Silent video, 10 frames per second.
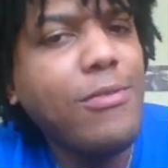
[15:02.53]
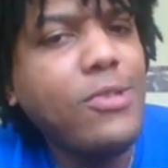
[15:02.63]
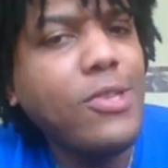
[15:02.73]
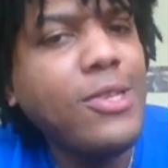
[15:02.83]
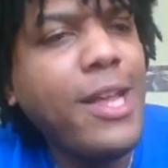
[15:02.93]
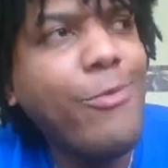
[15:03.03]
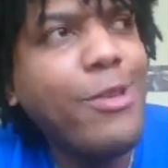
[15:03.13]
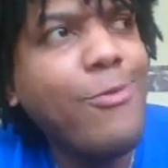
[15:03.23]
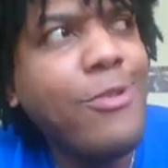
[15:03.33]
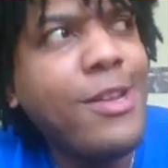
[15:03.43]
Just like
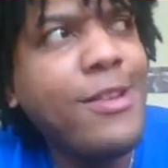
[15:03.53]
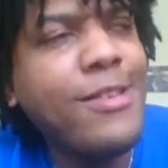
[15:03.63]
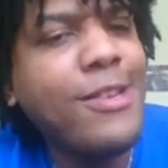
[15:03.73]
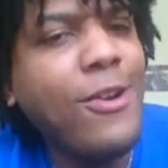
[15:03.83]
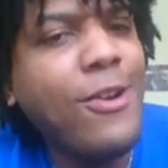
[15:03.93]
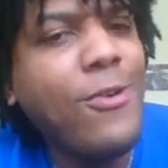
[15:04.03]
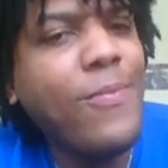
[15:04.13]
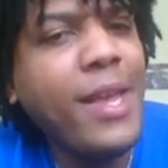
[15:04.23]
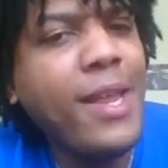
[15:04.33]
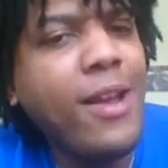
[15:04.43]
we want it, you
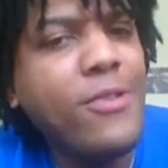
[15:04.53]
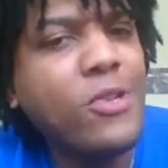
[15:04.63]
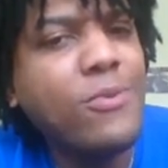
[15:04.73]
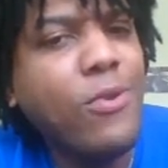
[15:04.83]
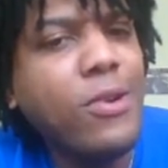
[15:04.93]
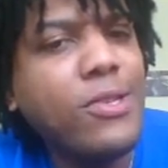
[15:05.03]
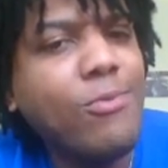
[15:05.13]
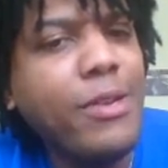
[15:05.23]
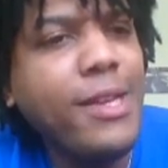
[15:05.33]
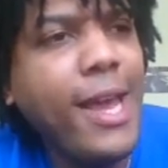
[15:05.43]
know, in other sports.
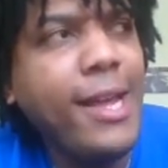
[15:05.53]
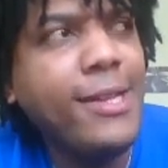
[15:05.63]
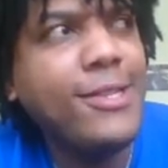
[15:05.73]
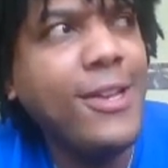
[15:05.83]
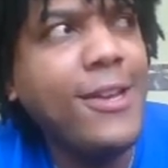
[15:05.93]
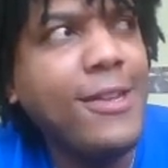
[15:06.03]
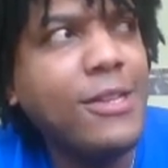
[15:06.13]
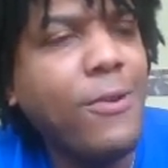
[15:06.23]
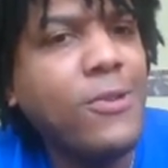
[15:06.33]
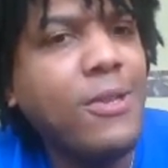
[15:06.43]
We hate seeing
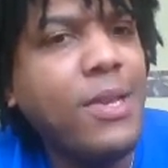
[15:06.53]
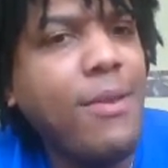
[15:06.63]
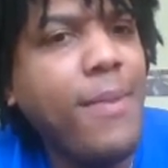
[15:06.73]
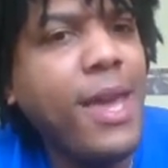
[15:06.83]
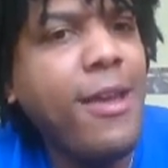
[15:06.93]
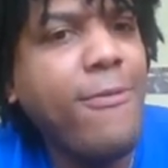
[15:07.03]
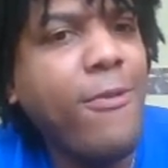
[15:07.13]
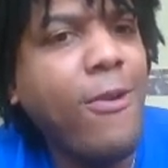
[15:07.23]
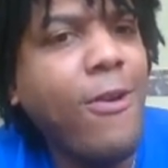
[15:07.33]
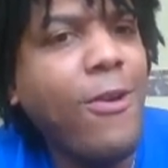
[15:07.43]
this person be the man
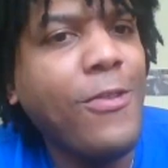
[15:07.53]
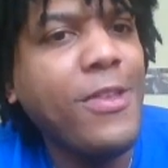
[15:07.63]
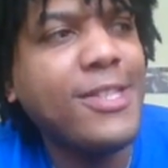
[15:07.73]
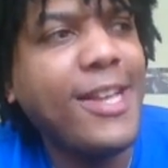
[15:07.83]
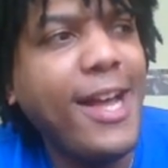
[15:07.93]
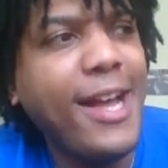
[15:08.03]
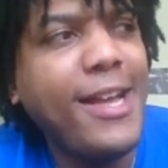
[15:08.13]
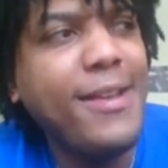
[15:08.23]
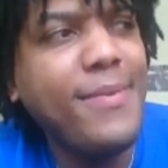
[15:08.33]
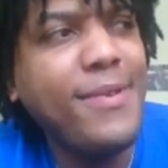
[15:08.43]
for all this
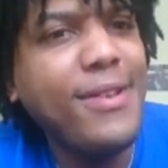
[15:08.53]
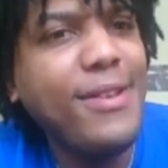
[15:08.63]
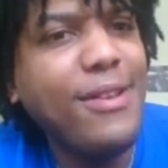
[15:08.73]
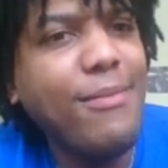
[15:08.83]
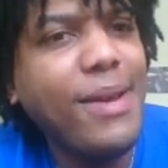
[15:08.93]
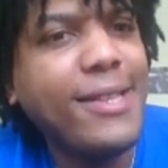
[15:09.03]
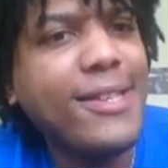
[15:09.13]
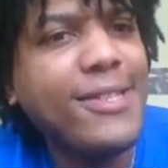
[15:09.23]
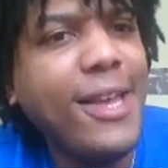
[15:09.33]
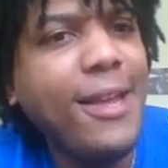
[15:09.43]
time. But at
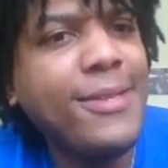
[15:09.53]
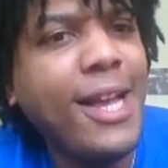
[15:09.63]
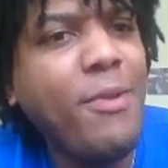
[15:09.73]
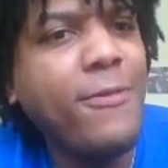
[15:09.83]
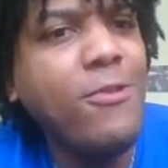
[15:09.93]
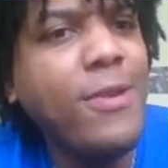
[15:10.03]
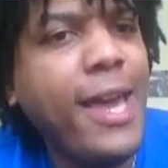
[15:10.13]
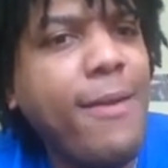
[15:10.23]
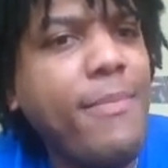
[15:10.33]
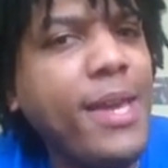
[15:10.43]
the same time, if you
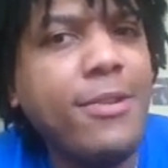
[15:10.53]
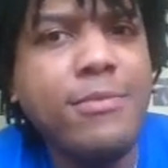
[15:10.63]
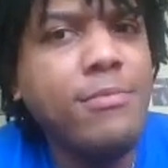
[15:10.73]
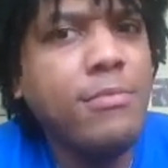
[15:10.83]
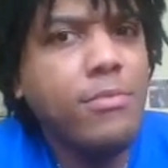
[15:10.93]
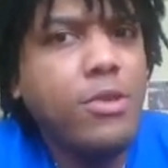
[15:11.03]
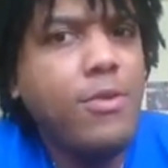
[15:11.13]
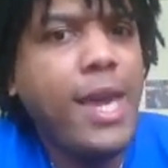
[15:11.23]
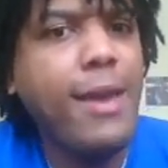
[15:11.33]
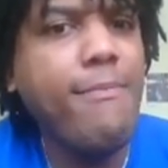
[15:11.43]
can't beat him, you
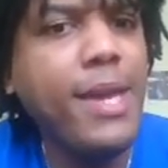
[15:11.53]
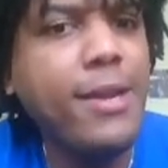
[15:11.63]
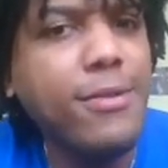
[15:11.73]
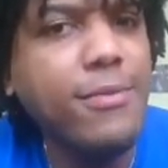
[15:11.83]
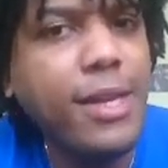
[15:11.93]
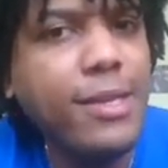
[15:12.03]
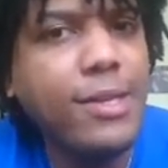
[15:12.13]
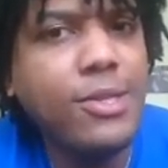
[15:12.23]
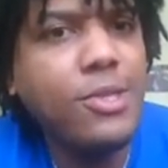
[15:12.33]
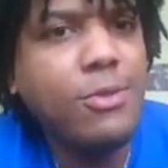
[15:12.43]
can't beat him.
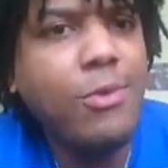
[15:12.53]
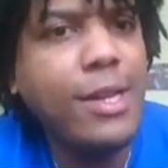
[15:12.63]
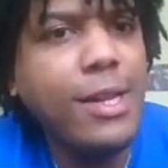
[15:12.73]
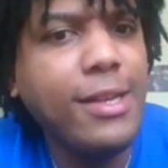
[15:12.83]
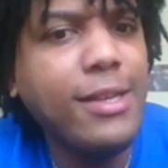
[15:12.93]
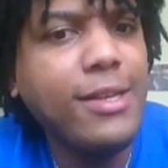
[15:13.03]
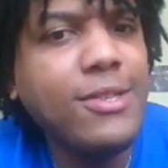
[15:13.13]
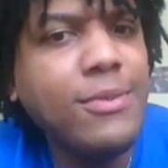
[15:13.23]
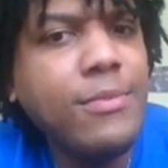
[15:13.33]
It's just what it is.